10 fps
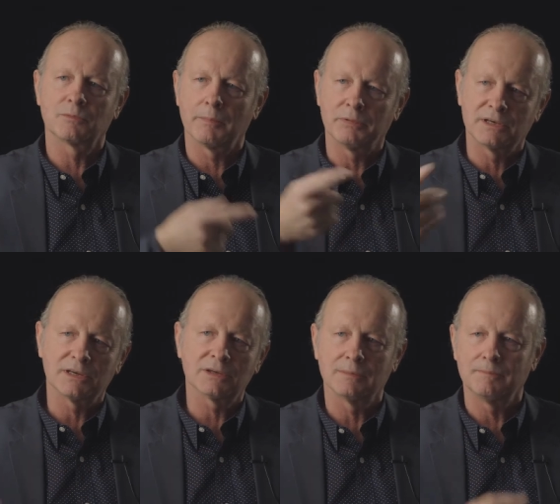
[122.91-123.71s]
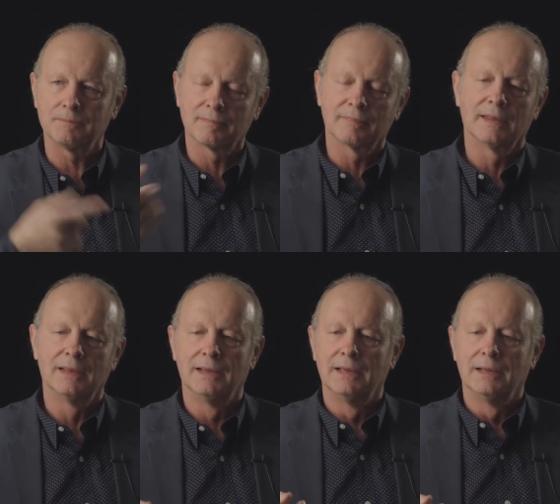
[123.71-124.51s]
repetition.
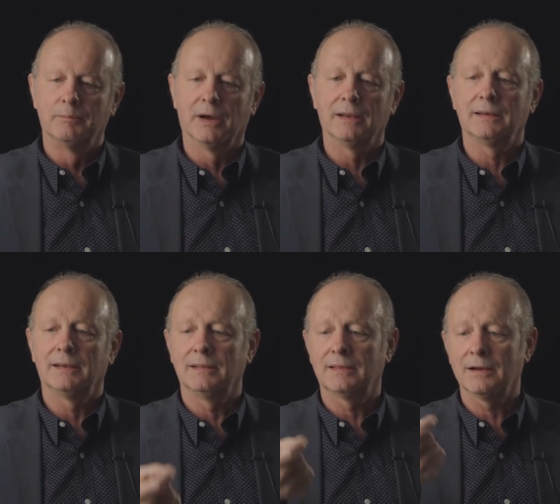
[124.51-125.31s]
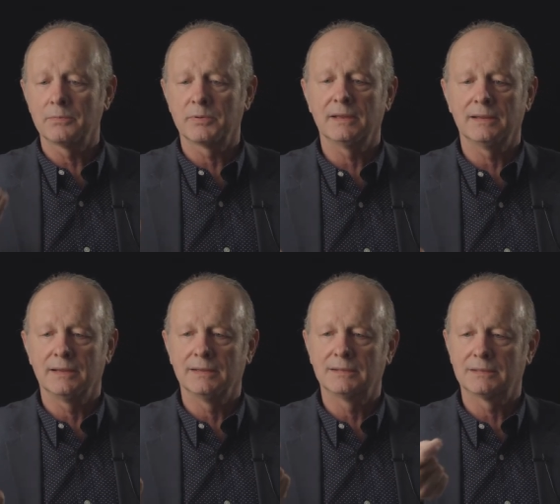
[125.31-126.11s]
But in therapy,
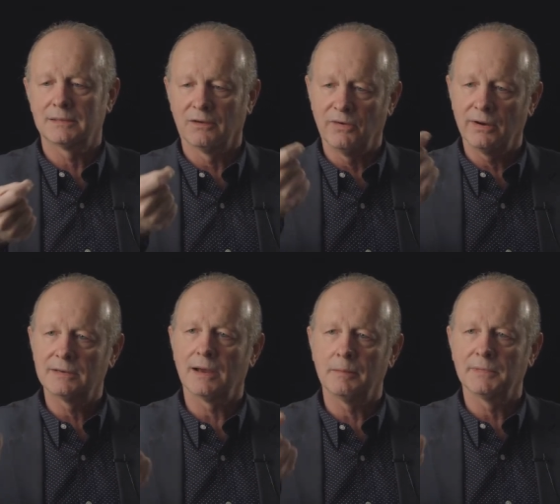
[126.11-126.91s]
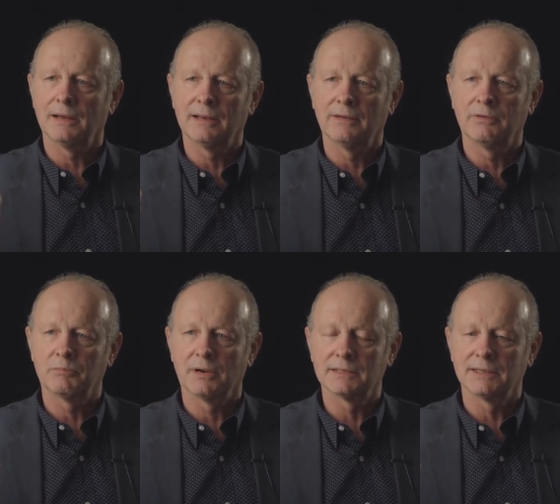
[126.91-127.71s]
it's a very top-down heavy
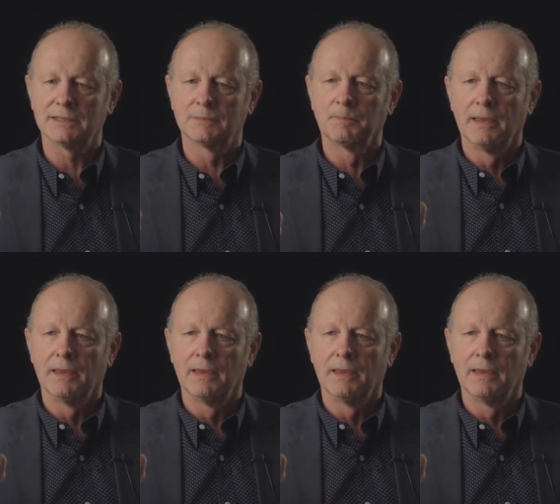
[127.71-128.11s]
process.